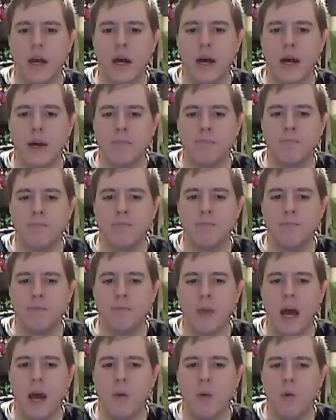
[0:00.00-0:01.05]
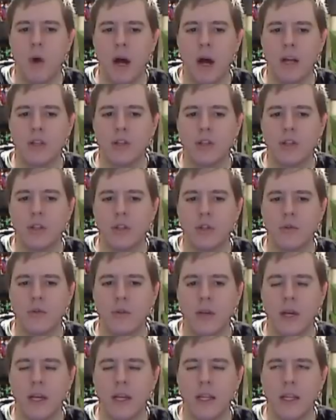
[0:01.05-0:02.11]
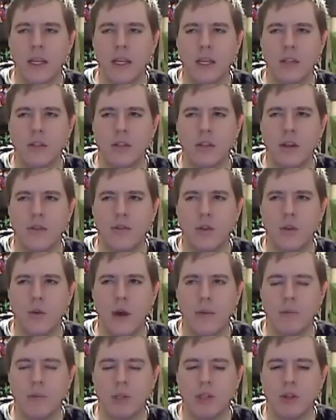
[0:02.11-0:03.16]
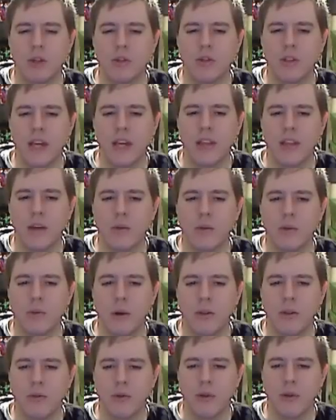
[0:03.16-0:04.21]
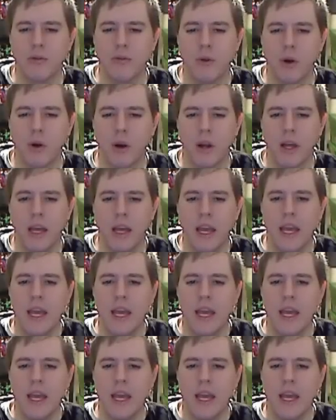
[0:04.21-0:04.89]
I watched at least a few episodes of that. I think it was about 3 or 4.